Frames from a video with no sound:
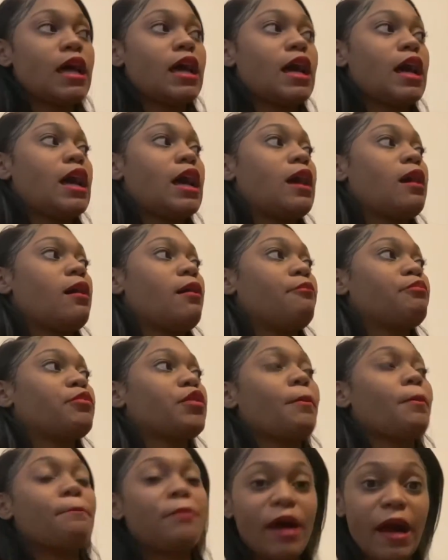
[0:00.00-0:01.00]
Um,
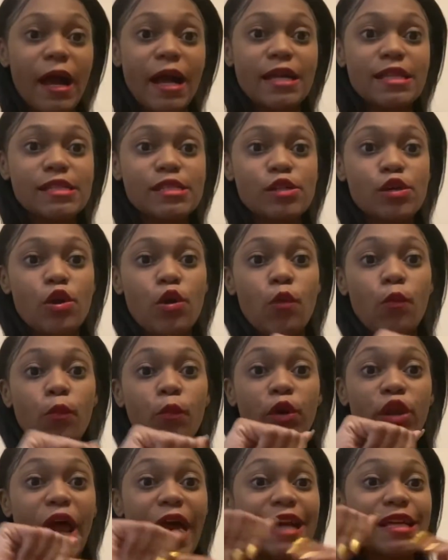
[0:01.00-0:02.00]
but
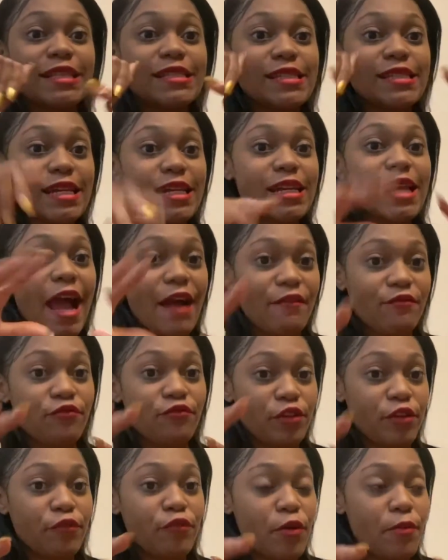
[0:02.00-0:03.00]
when I didn't have
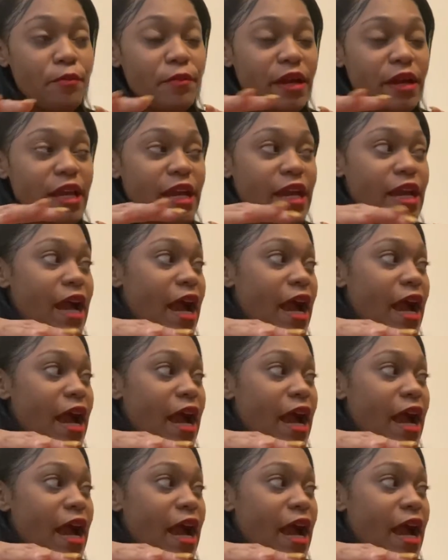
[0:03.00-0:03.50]
free roam bunny,